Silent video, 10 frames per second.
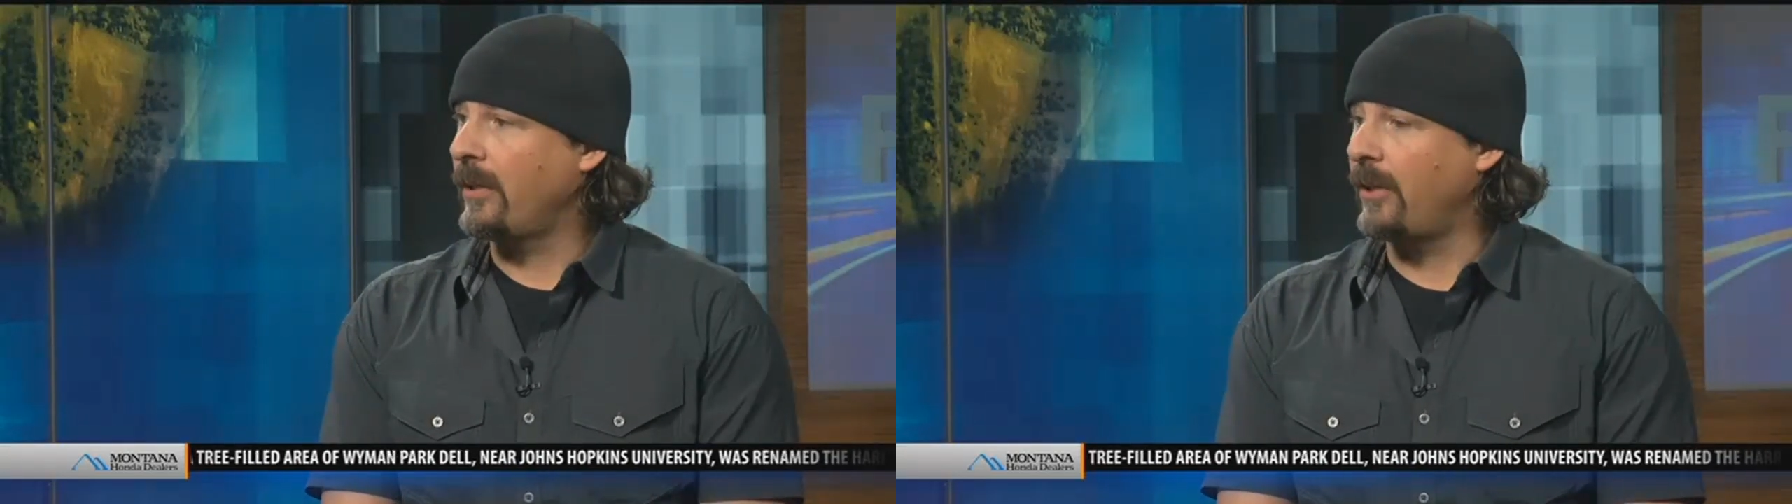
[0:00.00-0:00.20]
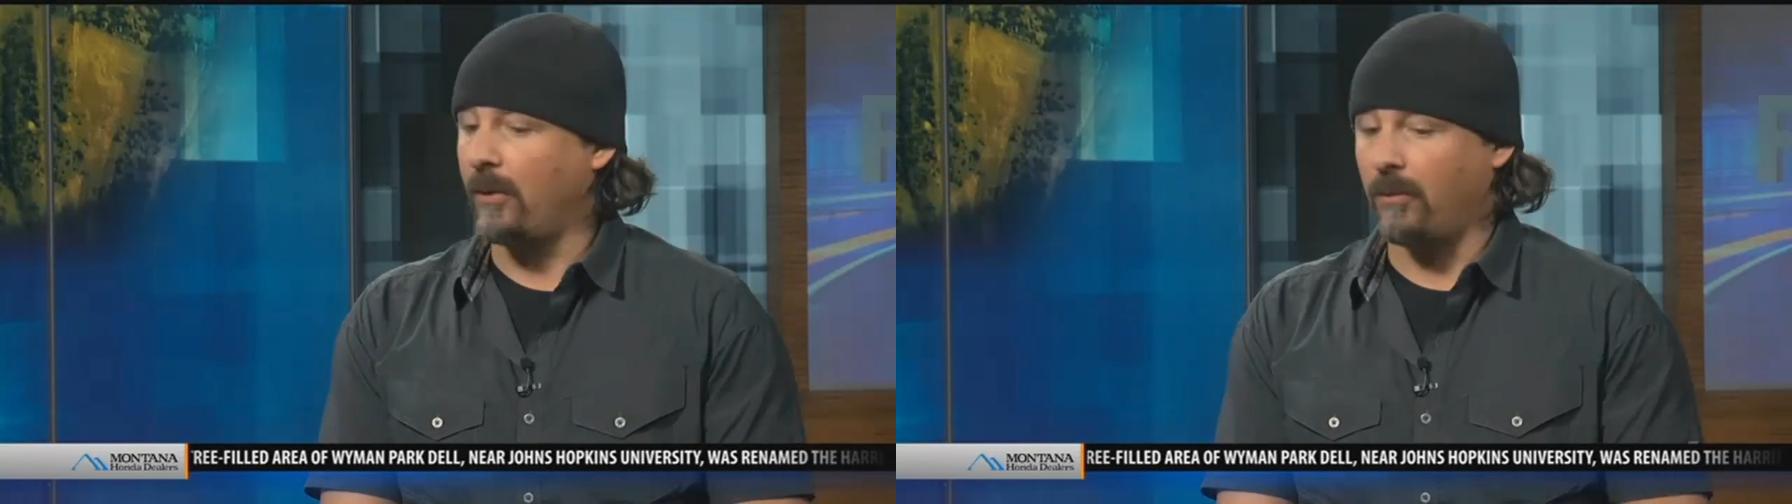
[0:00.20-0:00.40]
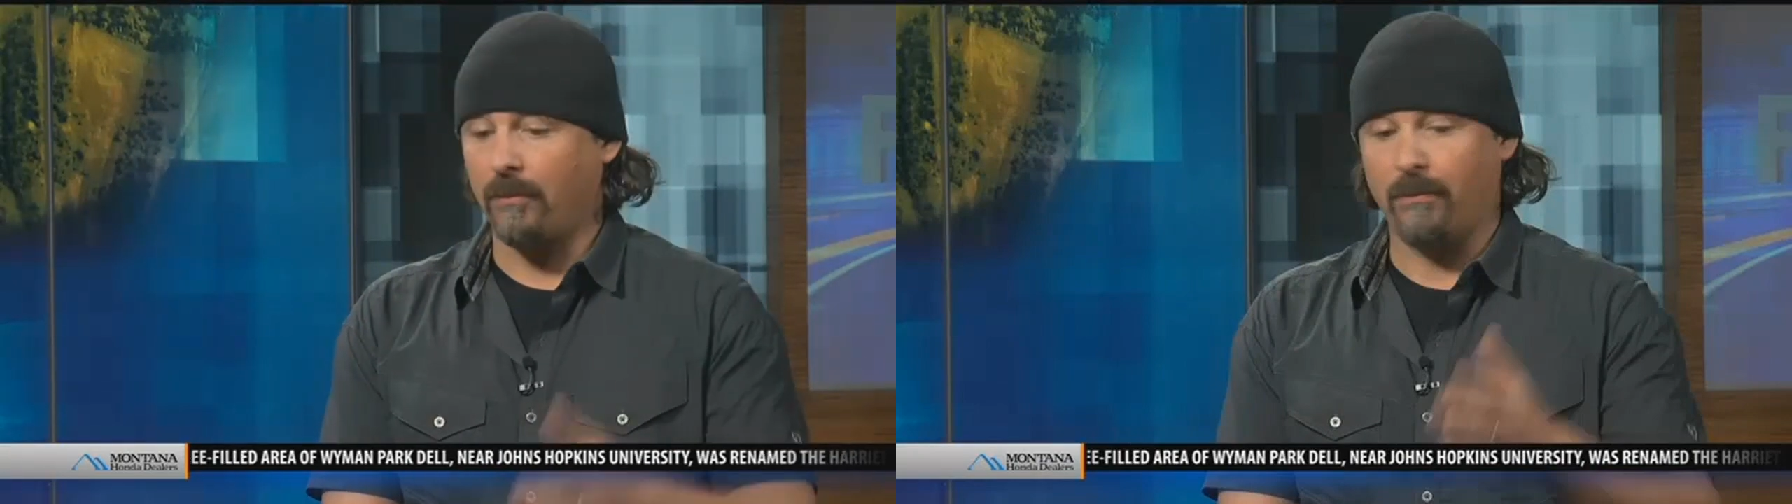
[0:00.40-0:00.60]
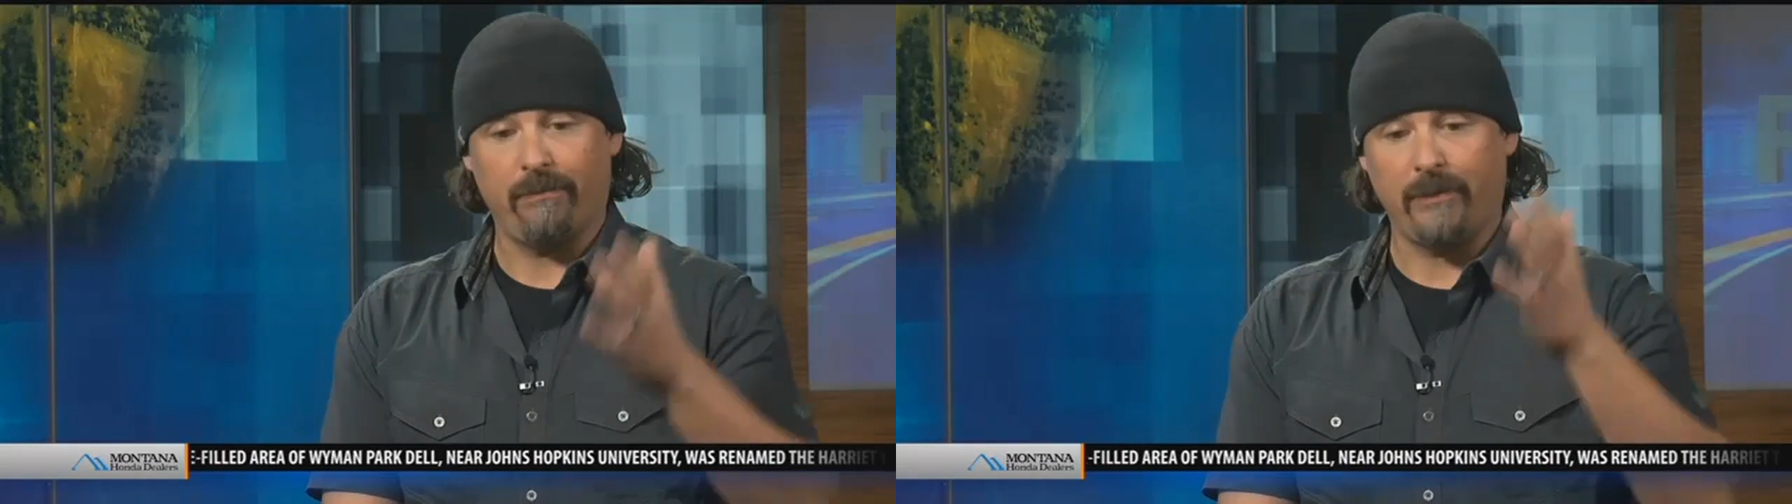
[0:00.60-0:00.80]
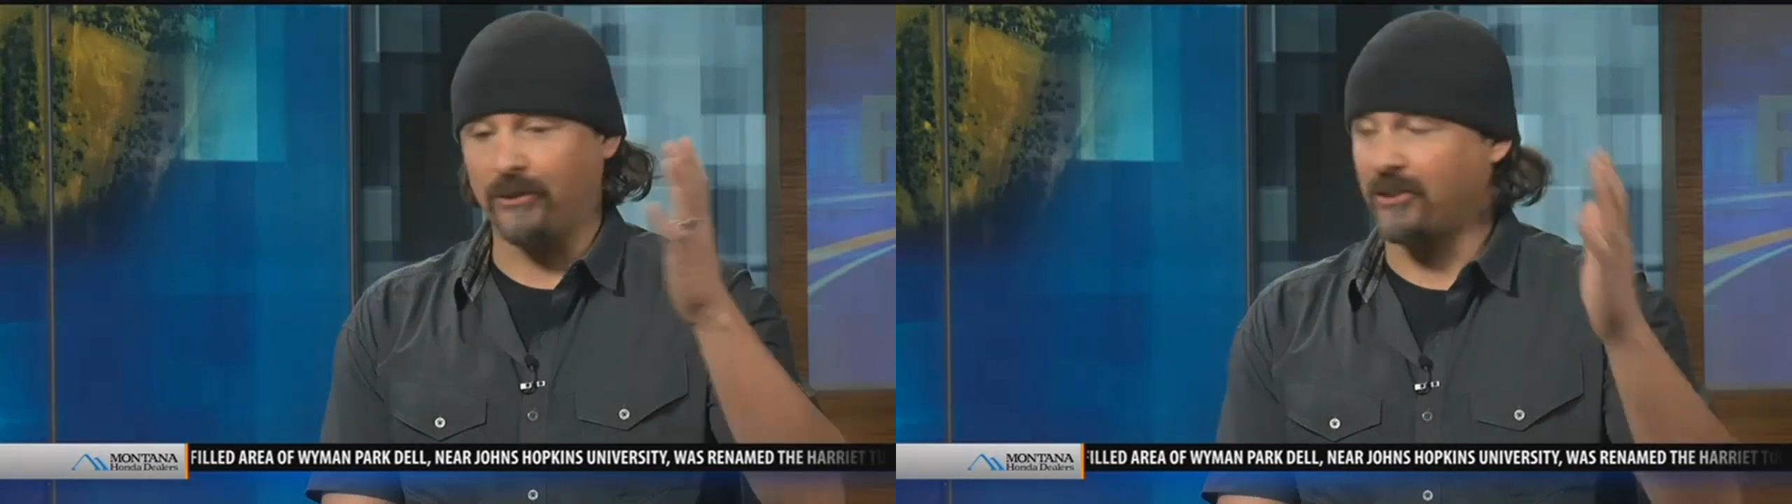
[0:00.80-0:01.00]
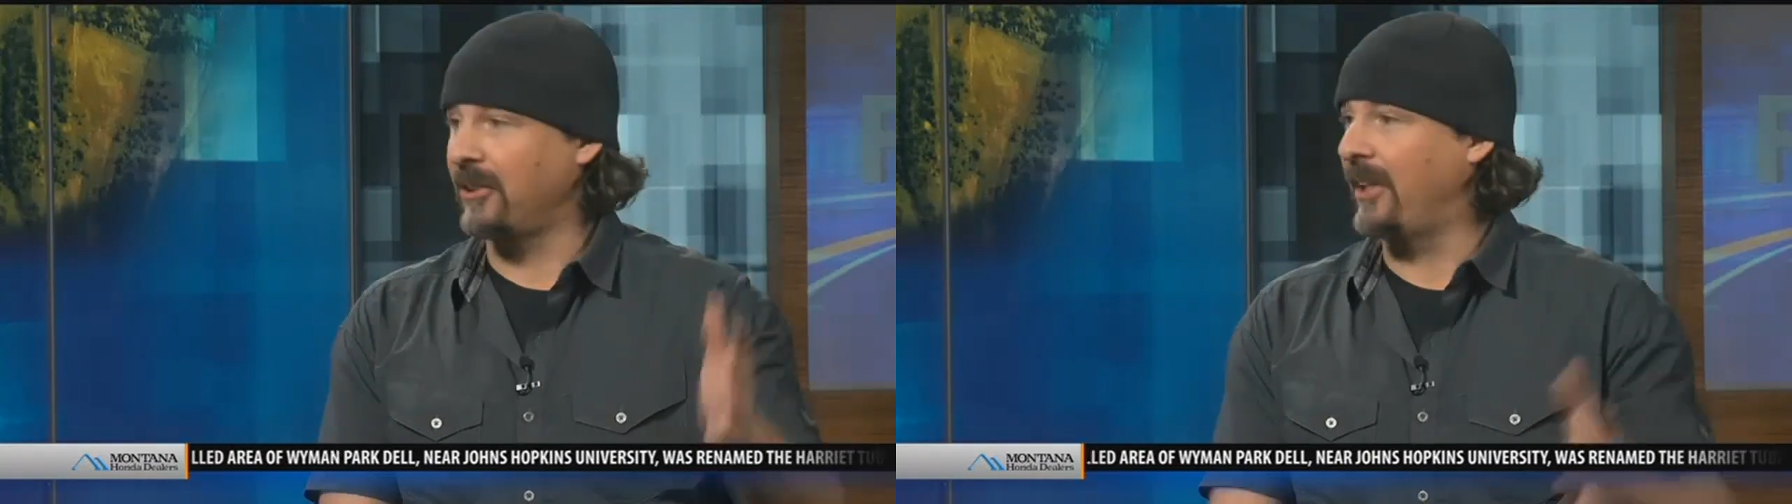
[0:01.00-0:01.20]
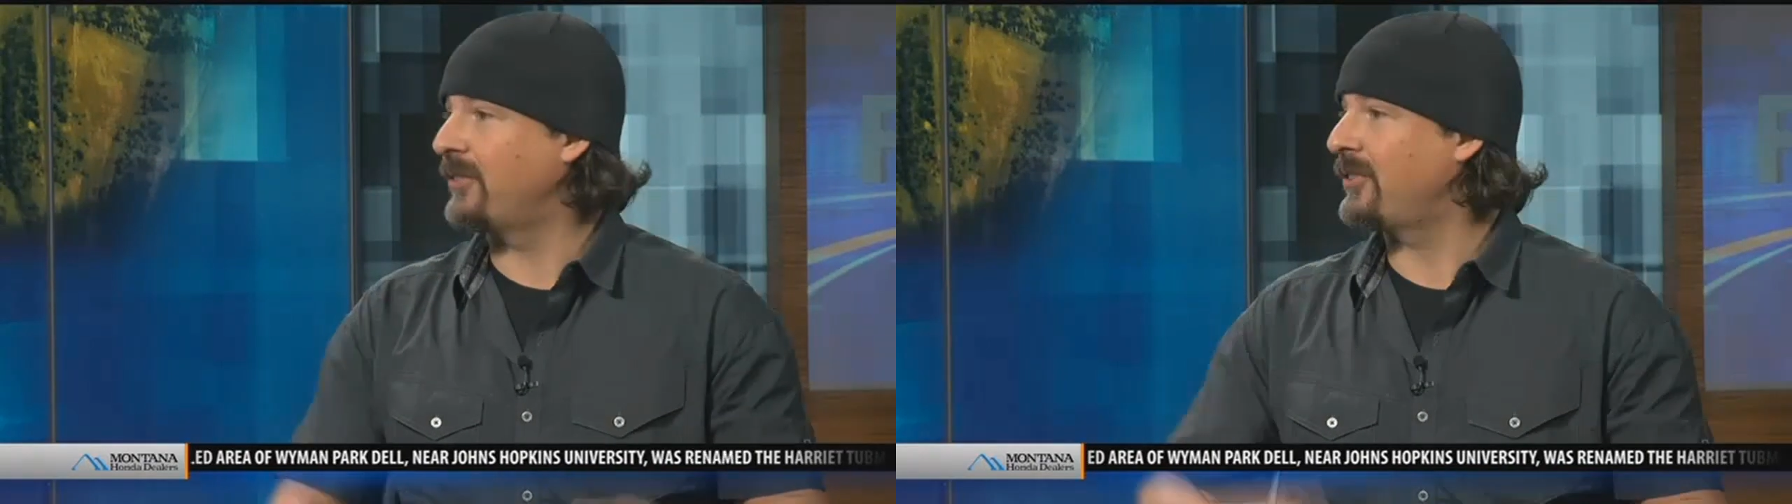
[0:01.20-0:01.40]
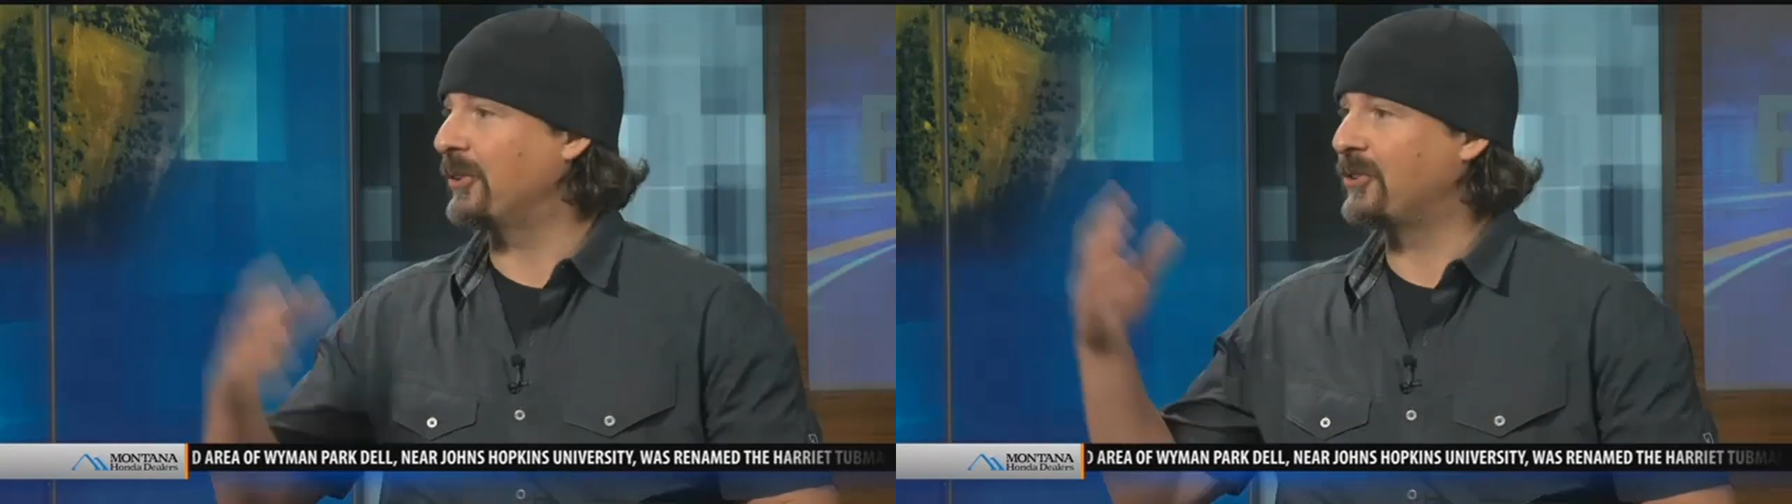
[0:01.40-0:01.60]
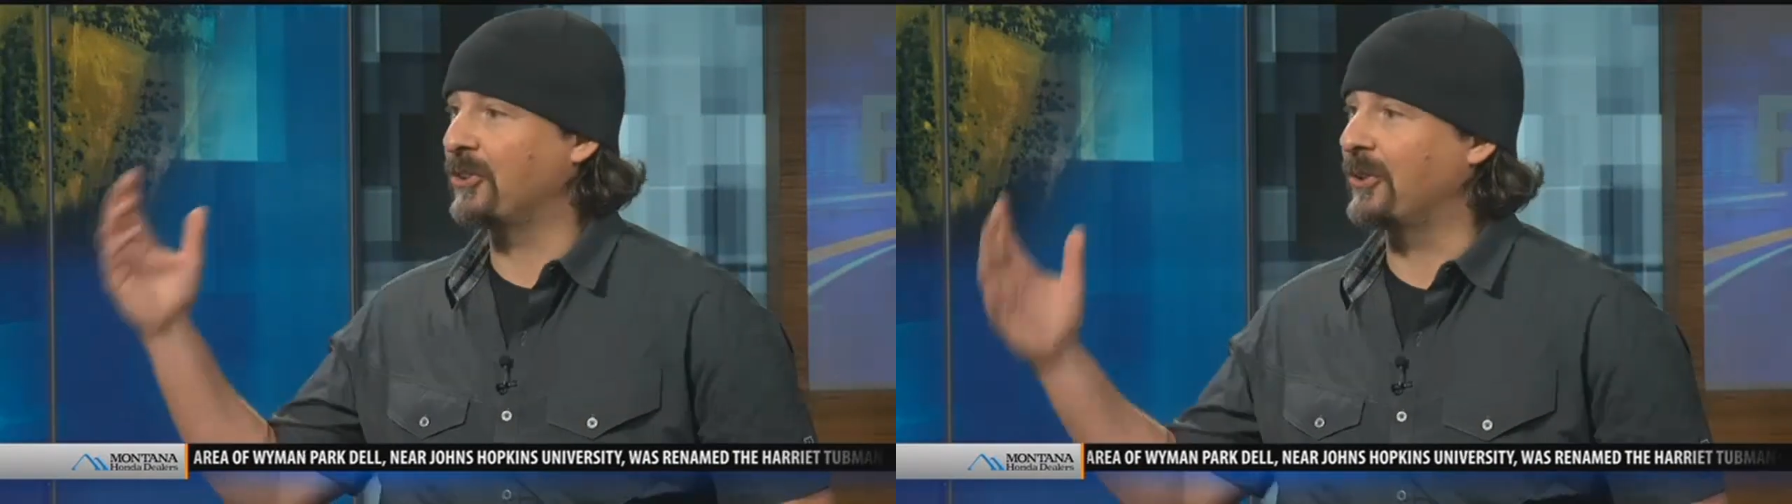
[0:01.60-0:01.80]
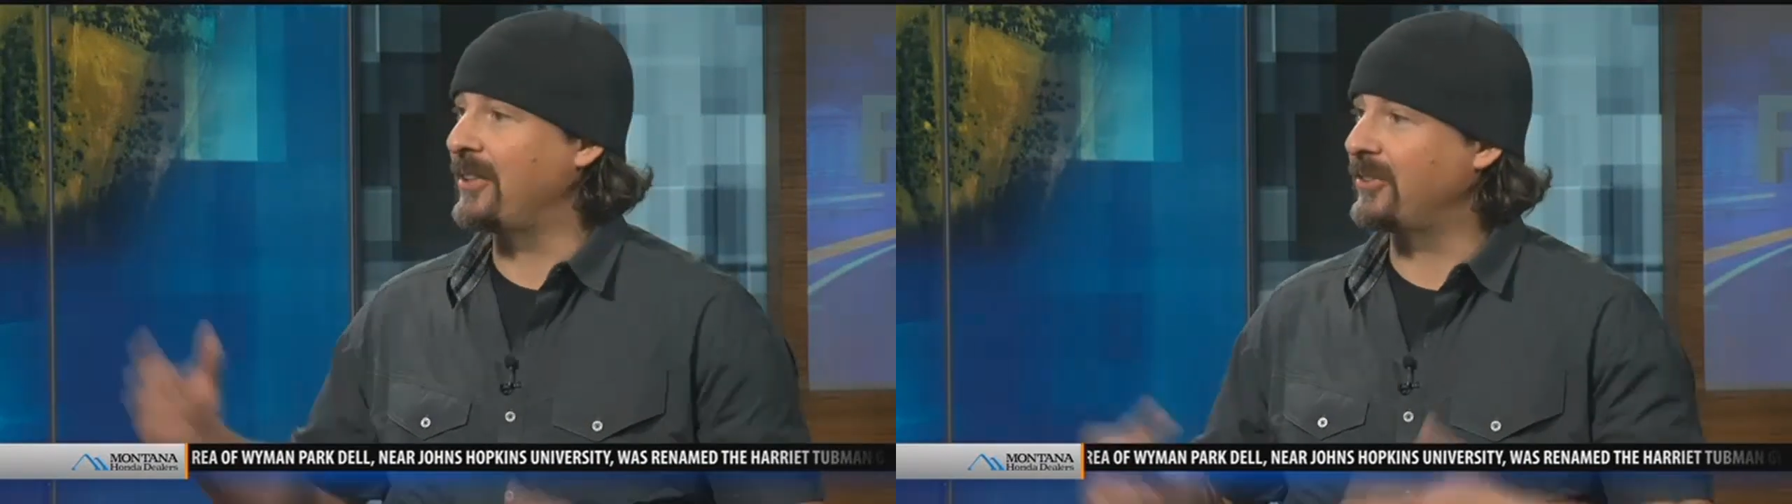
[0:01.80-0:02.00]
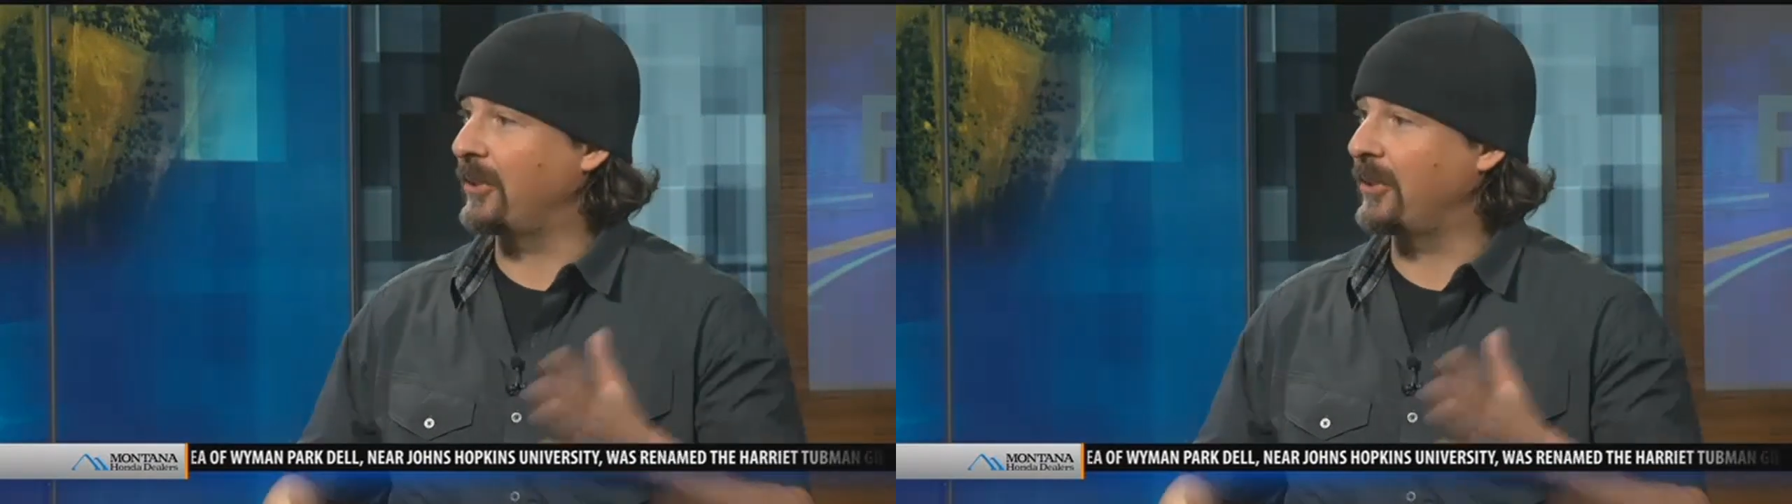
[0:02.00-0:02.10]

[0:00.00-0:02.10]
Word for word: you know, there's cliffs, there's trees,